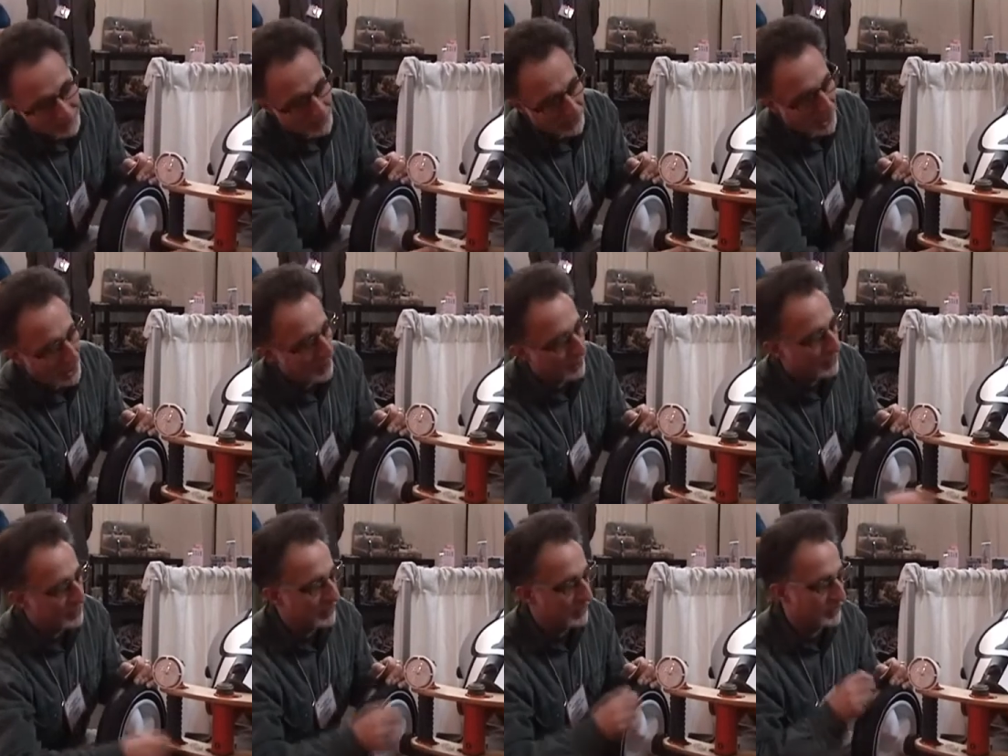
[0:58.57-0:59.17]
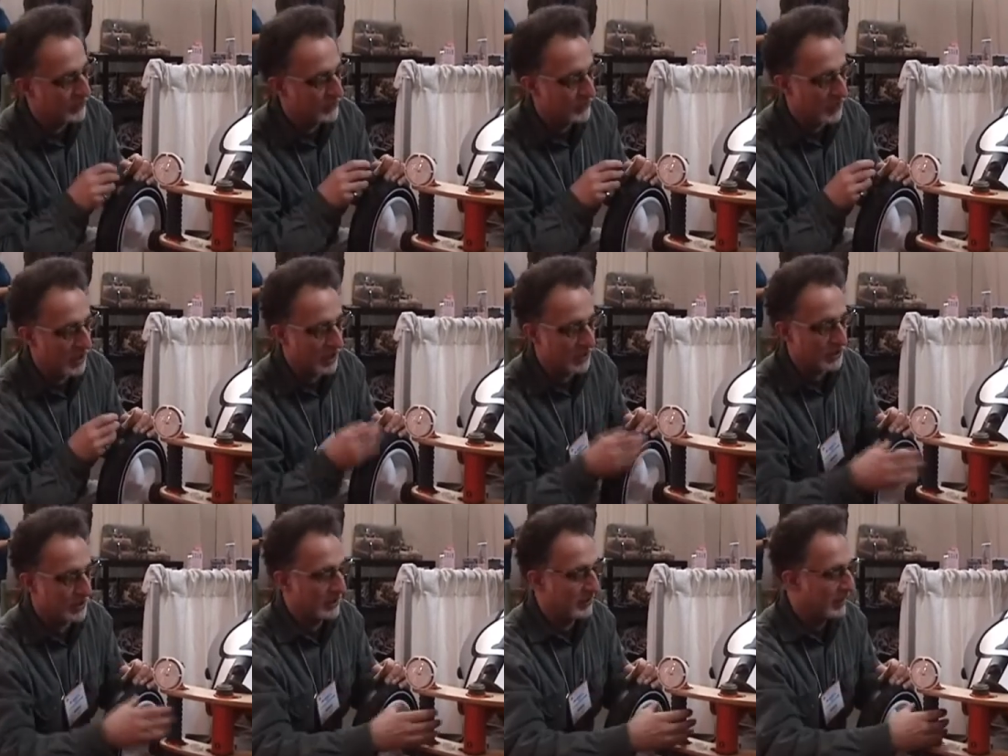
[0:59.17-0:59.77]
plywood
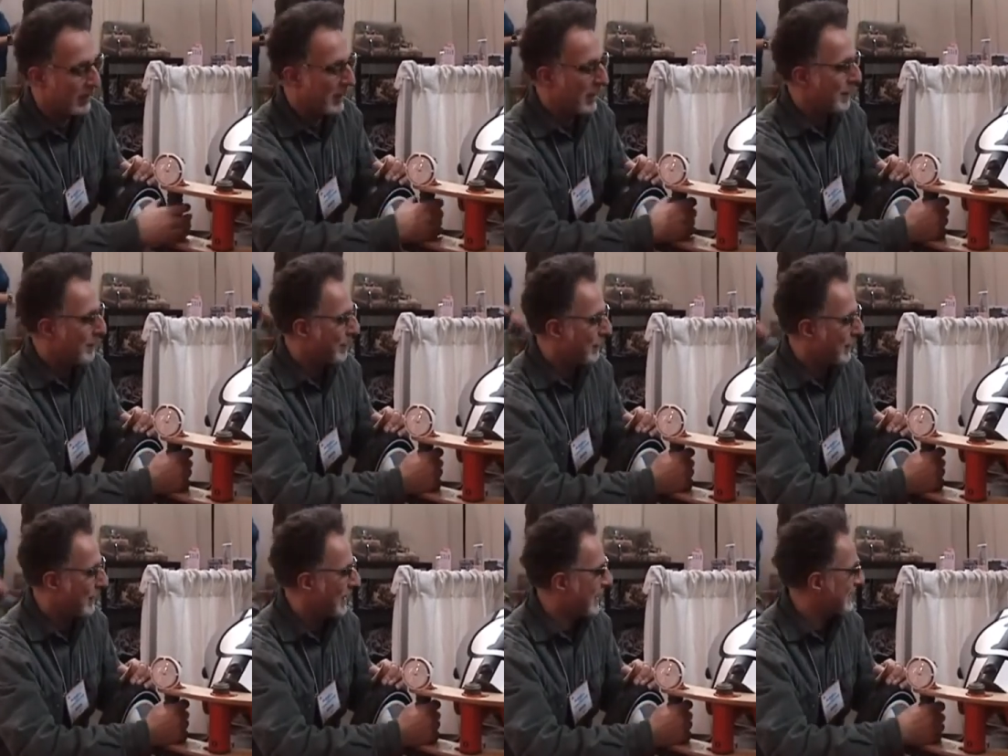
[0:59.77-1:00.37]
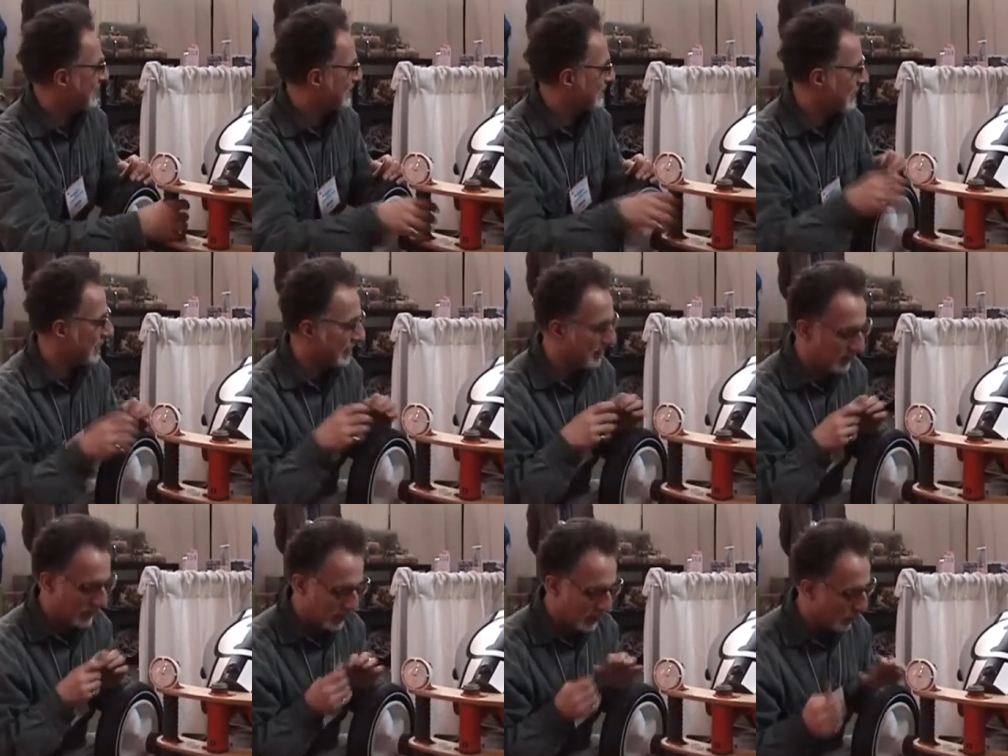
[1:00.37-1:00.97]
construction, plastic,
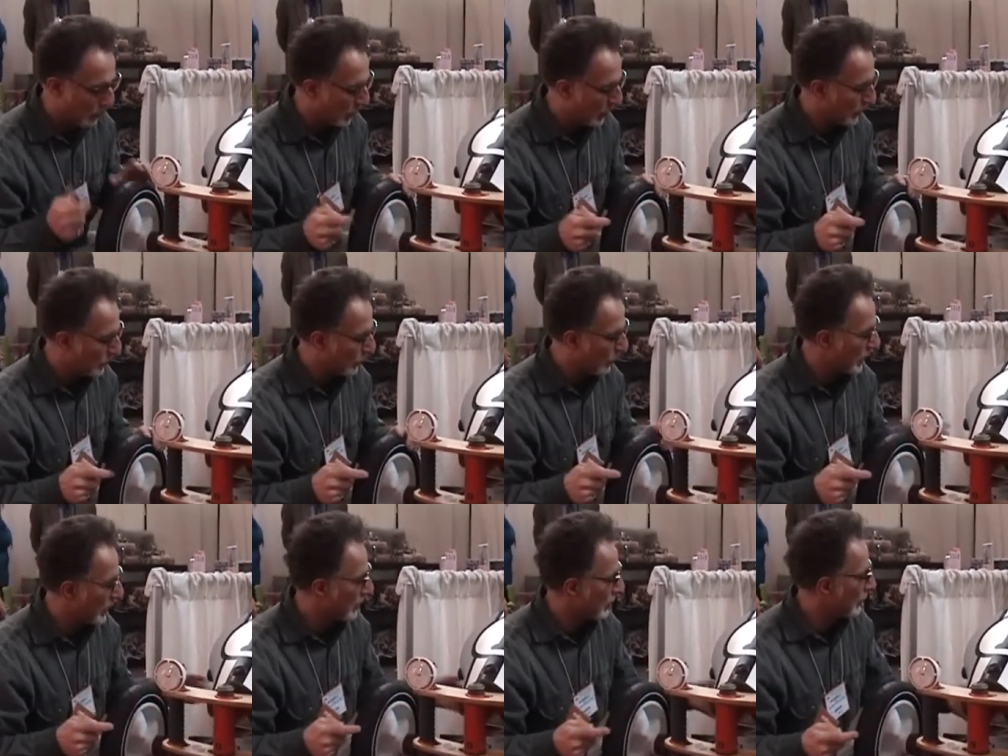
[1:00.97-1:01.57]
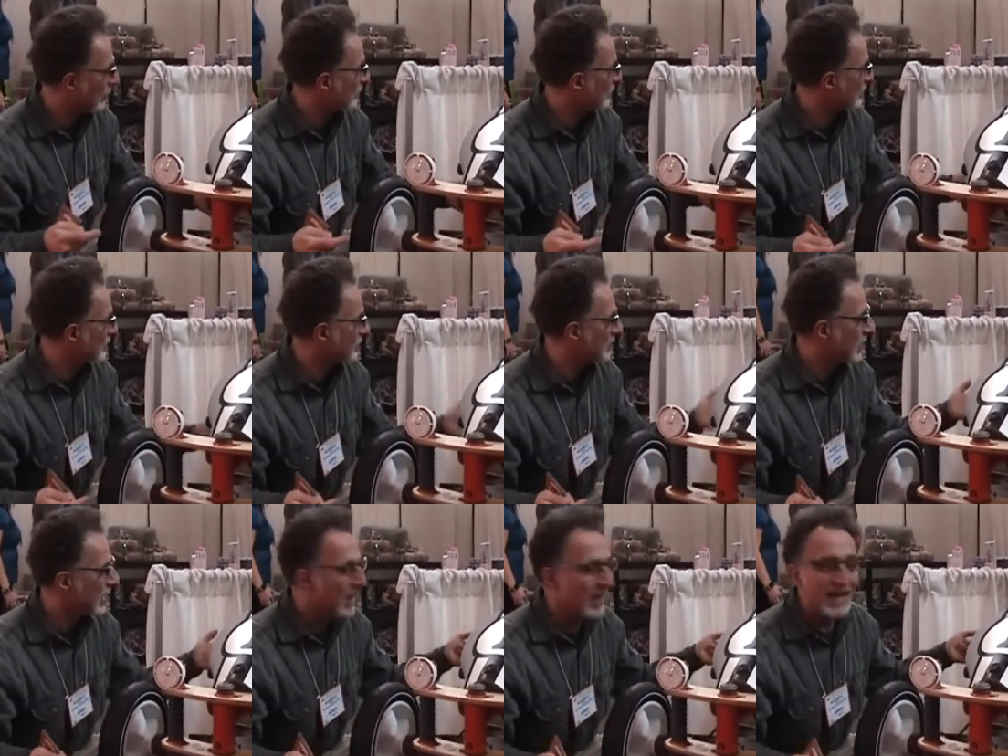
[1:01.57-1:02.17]
wooden
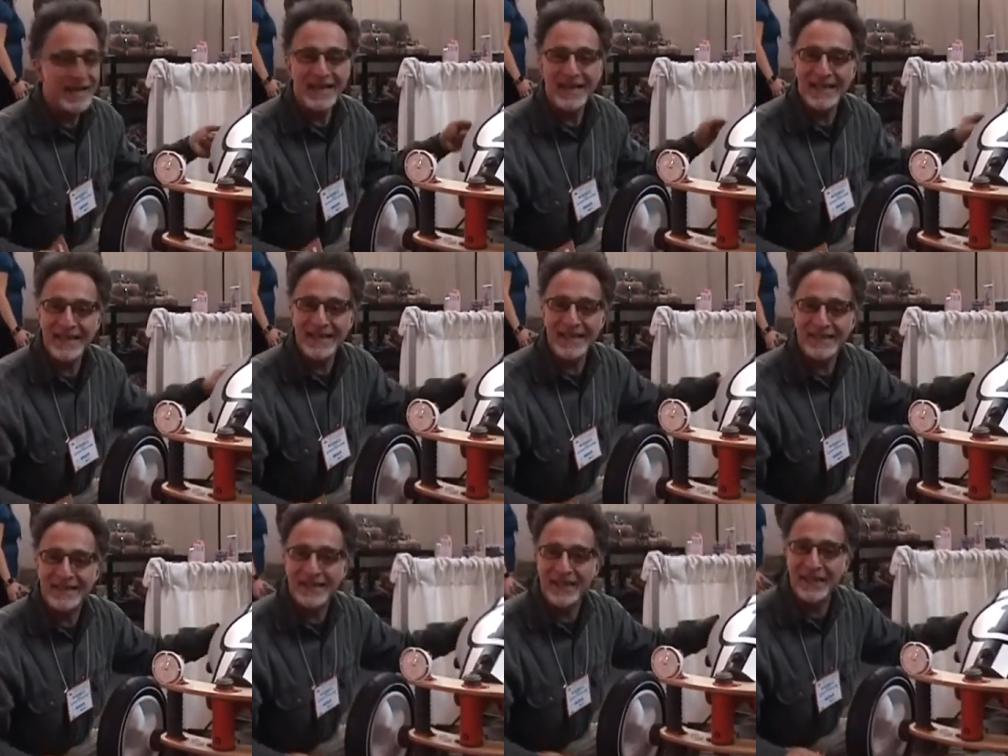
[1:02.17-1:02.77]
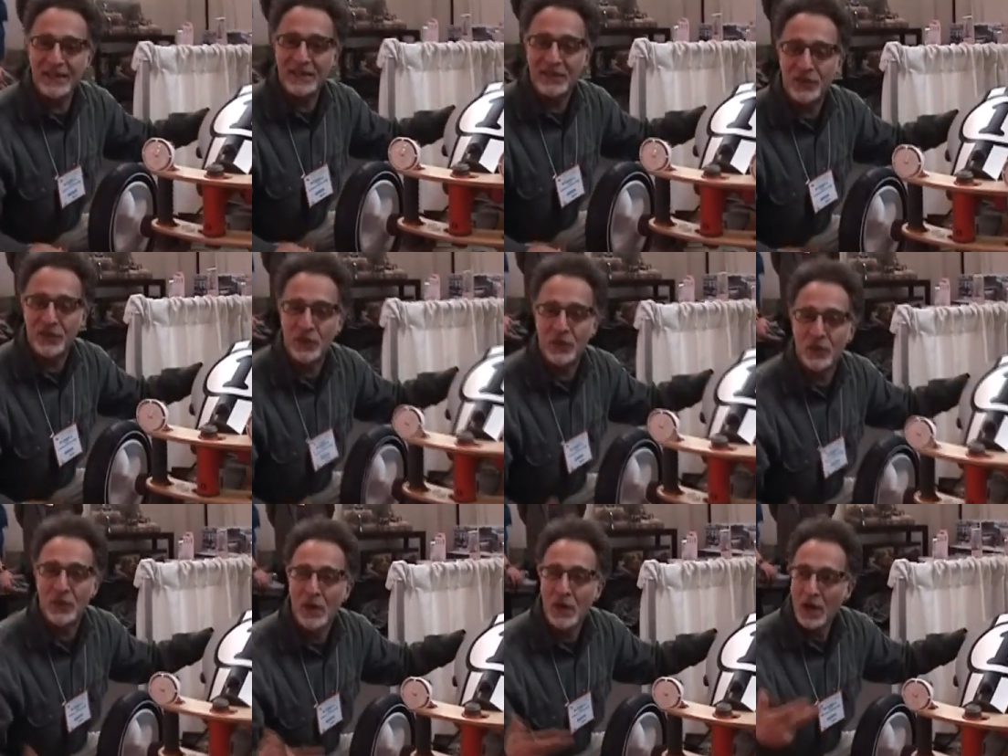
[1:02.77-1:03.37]
wheels, easy to